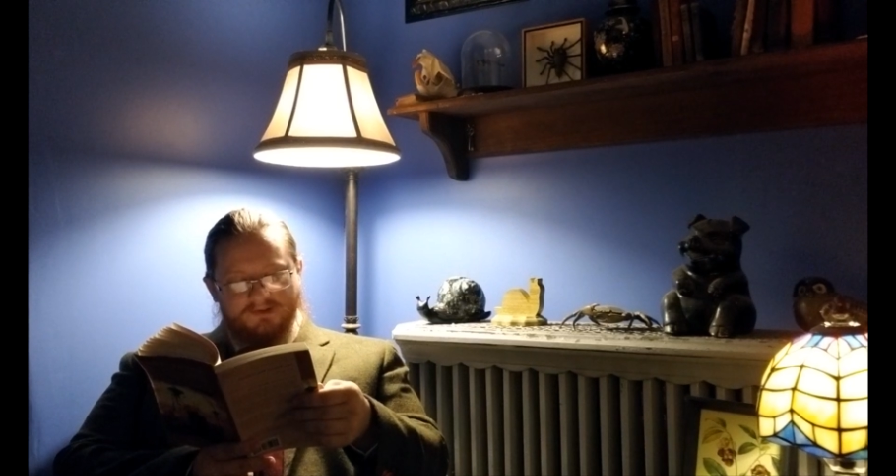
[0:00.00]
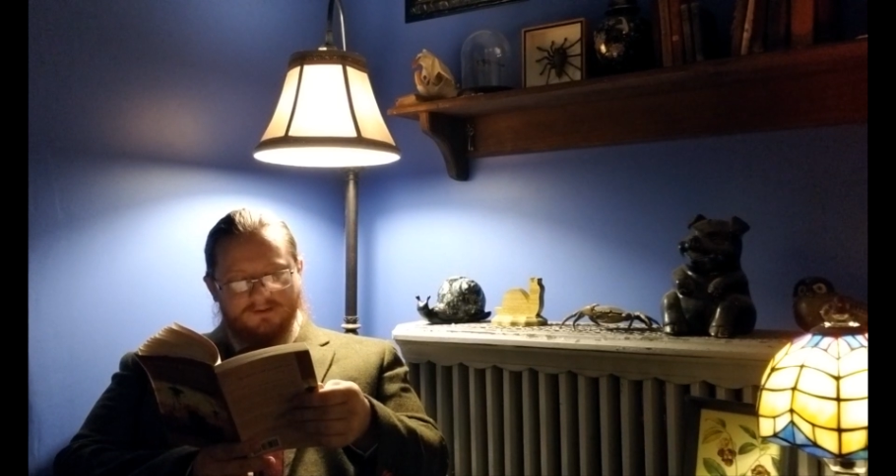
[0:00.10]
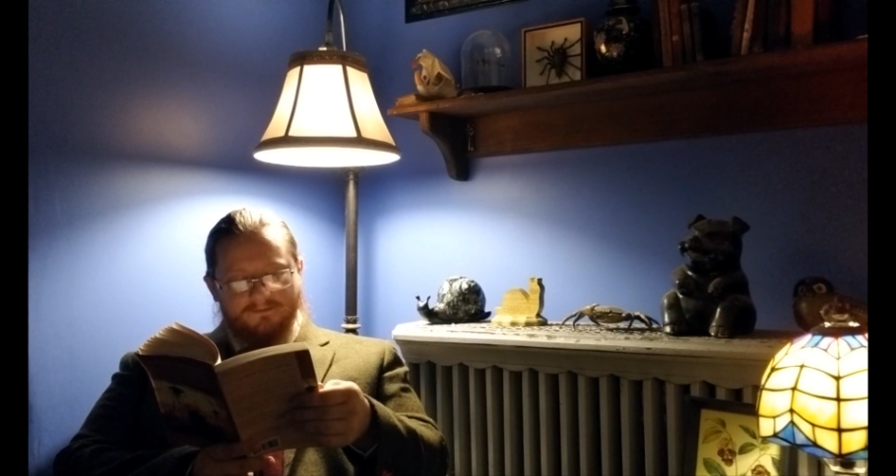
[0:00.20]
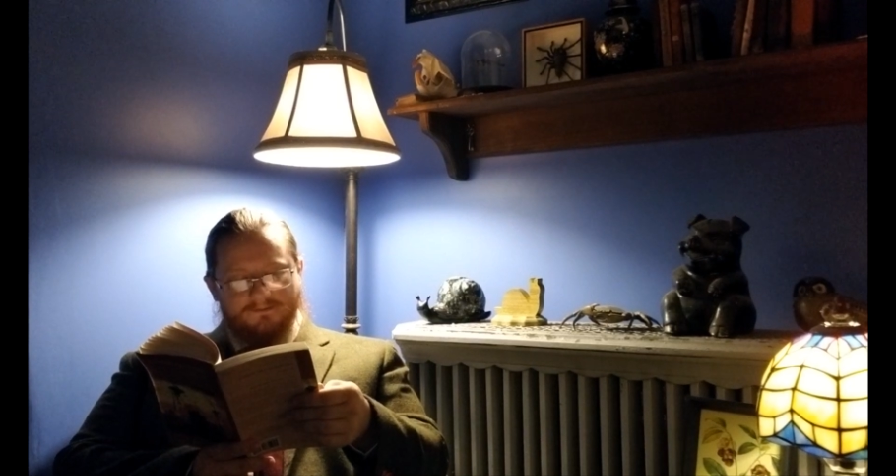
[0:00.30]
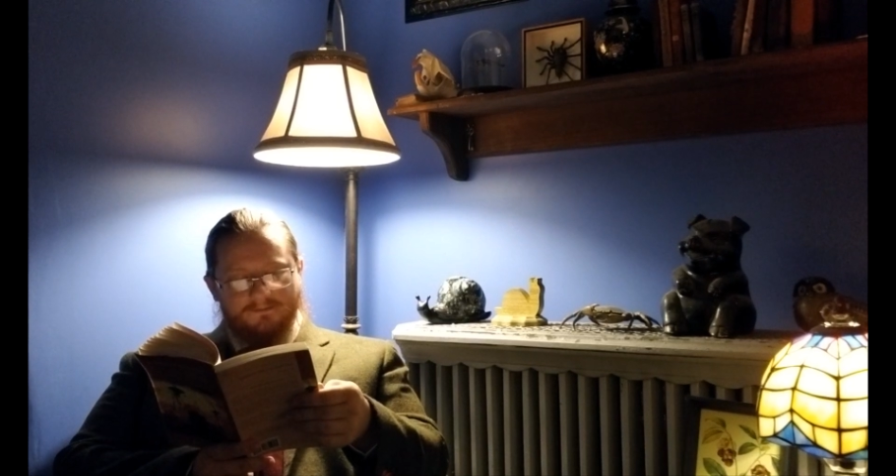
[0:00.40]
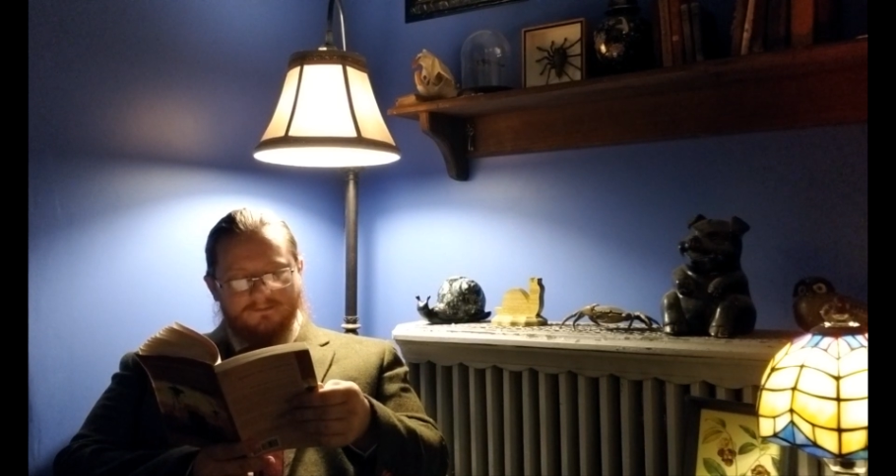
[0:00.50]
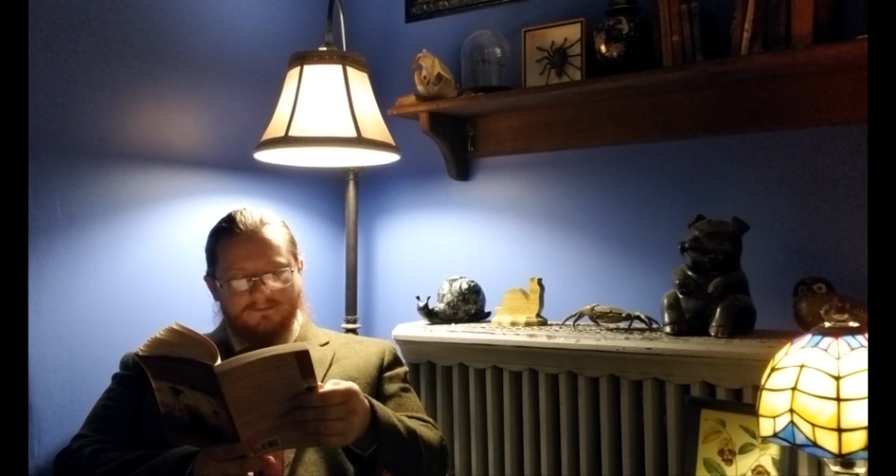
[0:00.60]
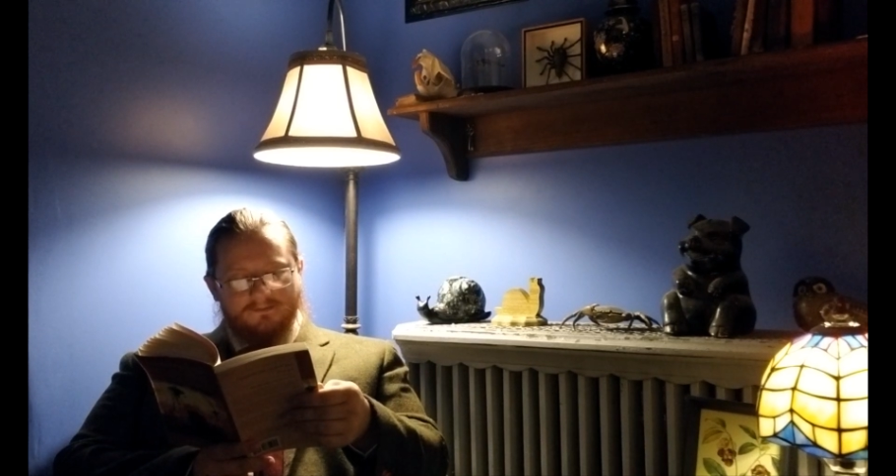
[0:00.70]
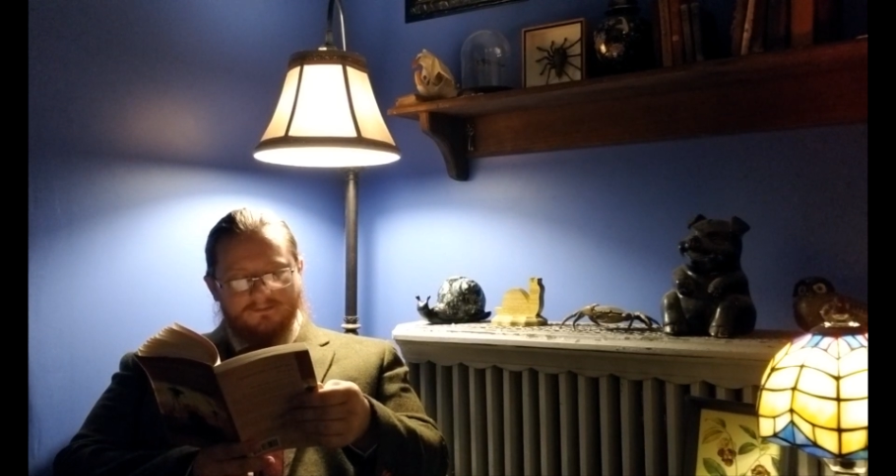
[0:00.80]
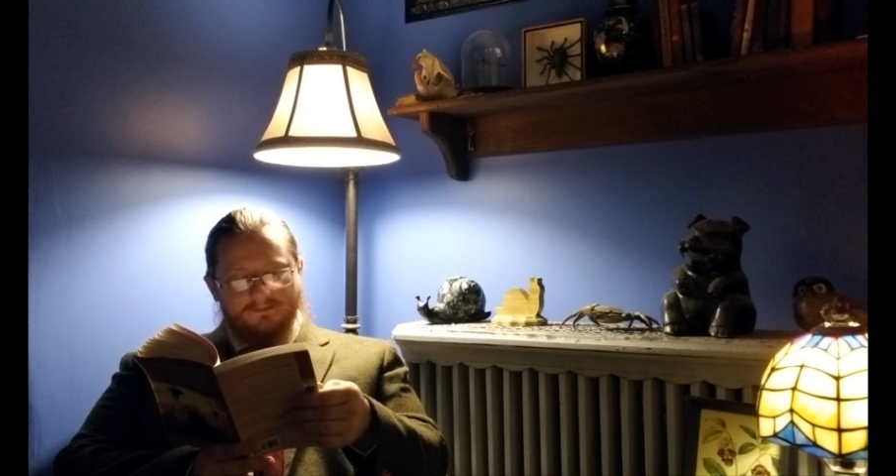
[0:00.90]
of
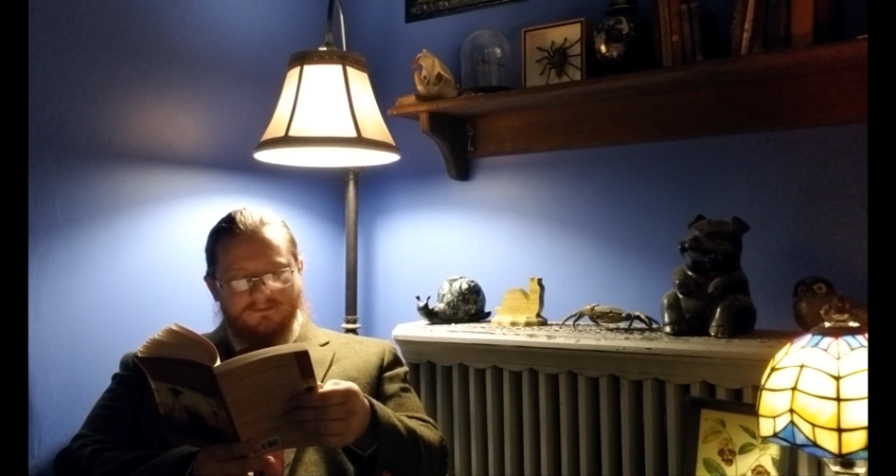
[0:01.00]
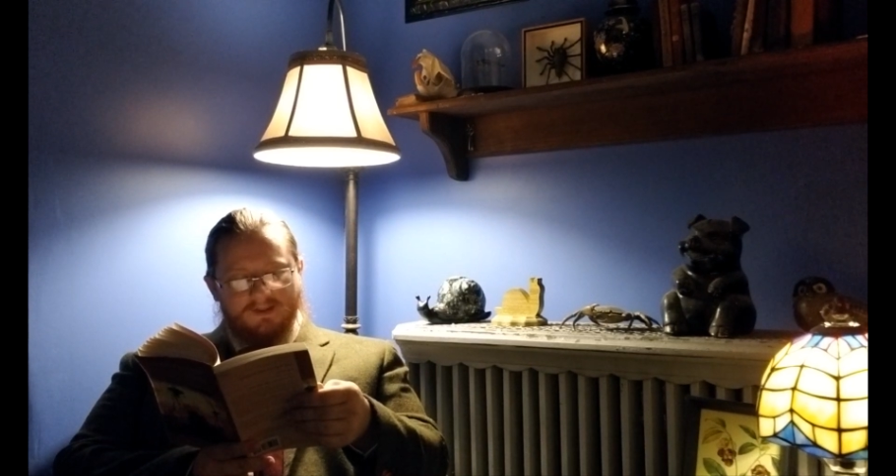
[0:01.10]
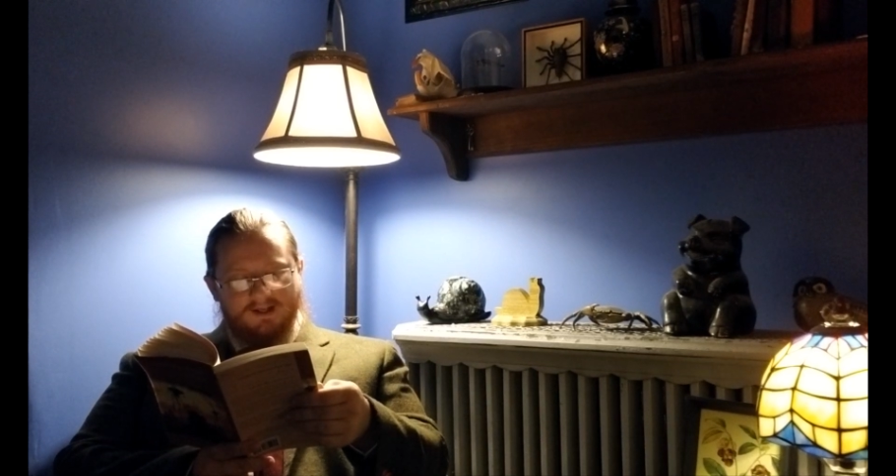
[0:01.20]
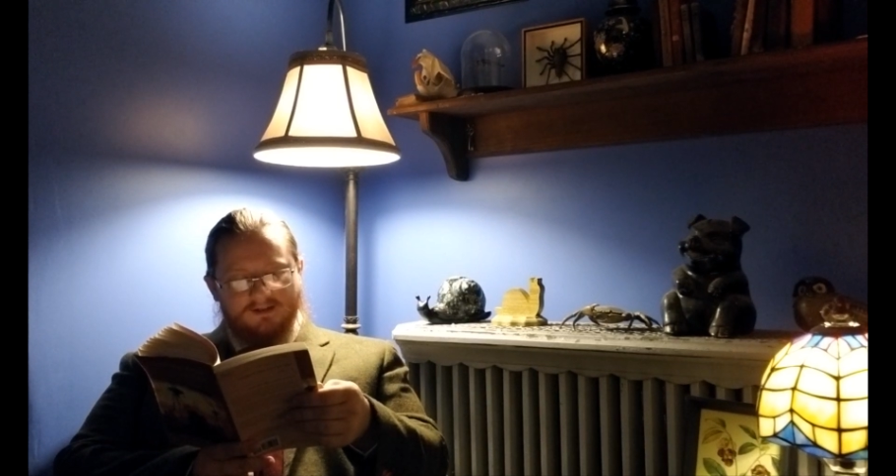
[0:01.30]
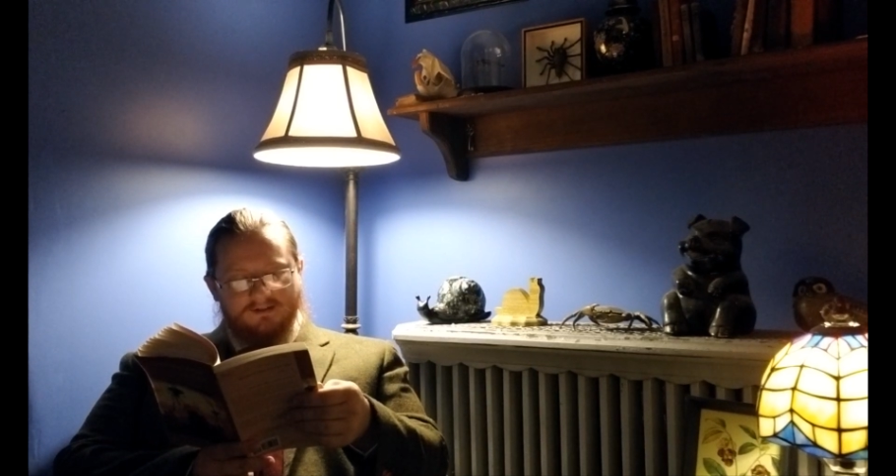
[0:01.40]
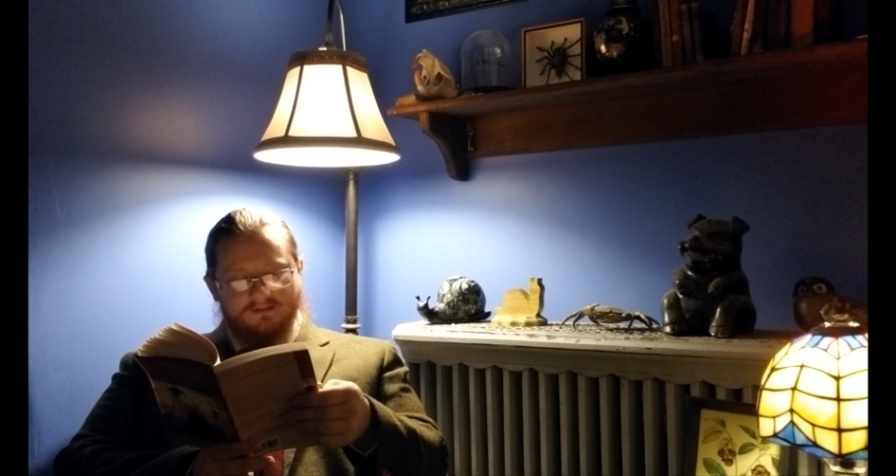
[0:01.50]
that